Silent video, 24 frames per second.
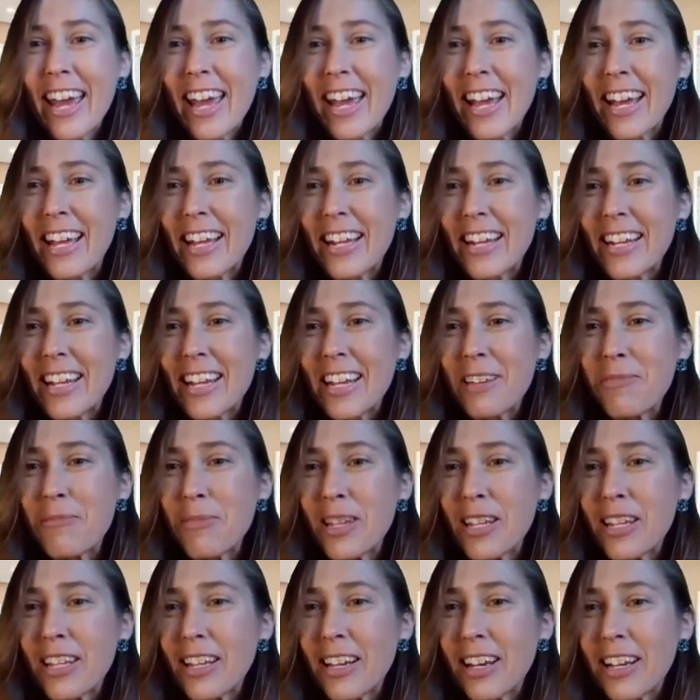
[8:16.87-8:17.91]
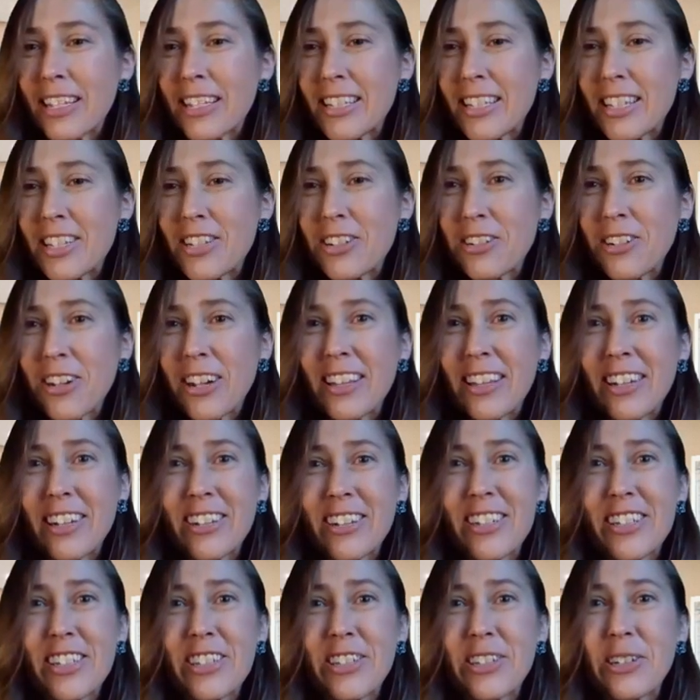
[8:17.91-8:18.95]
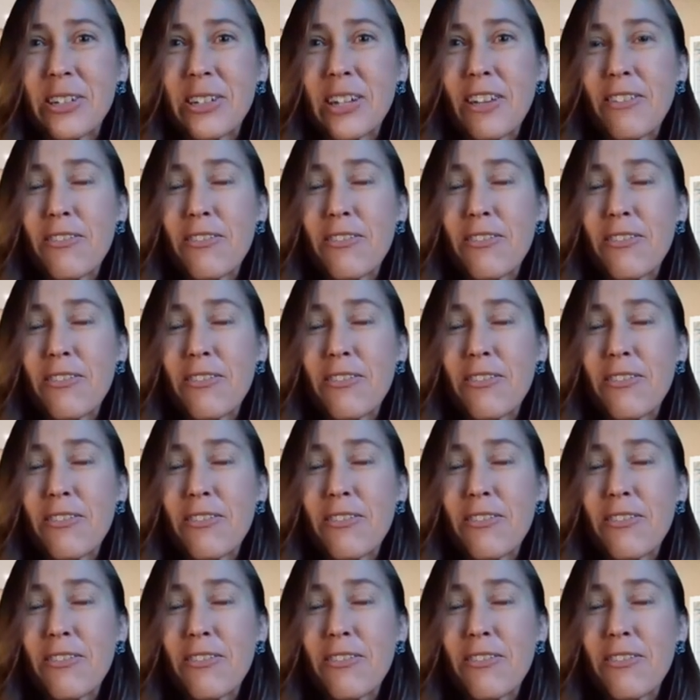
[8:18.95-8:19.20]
and Amy, I see you're on there too.